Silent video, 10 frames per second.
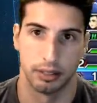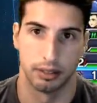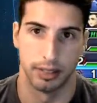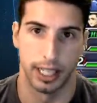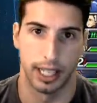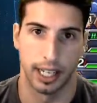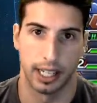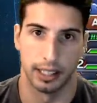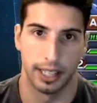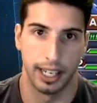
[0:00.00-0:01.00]
Yeah,
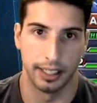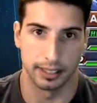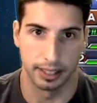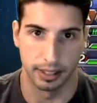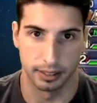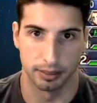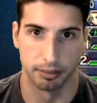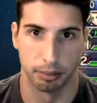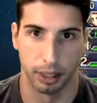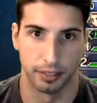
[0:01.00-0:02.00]
A is done.
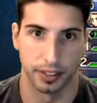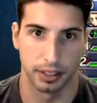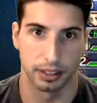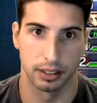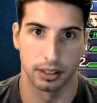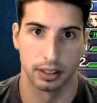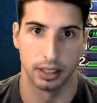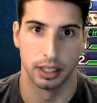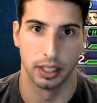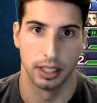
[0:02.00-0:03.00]
Perfect.
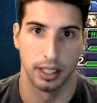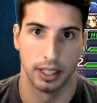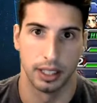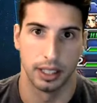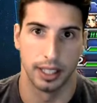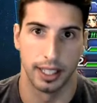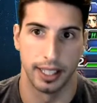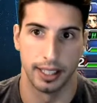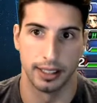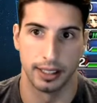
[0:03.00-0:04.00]

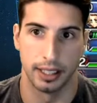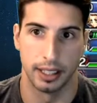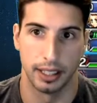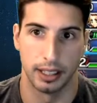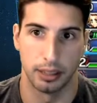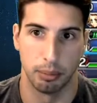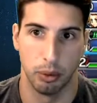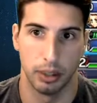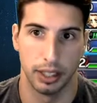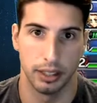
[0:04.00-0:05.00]
And uh, the
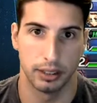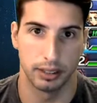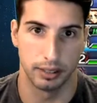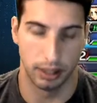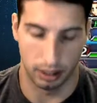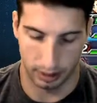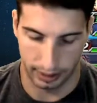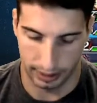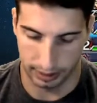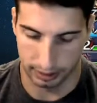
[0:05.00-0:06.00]
boy... Oh
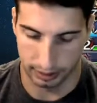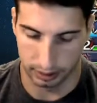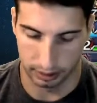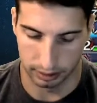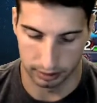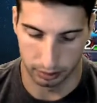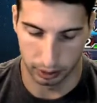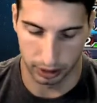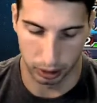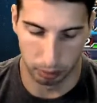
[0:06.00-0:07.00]
yeah, this is good. We're
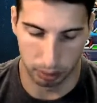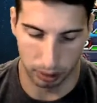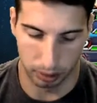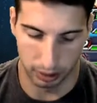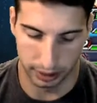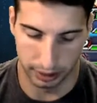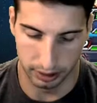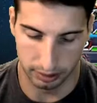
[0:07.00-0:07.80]
going to go Pummel here.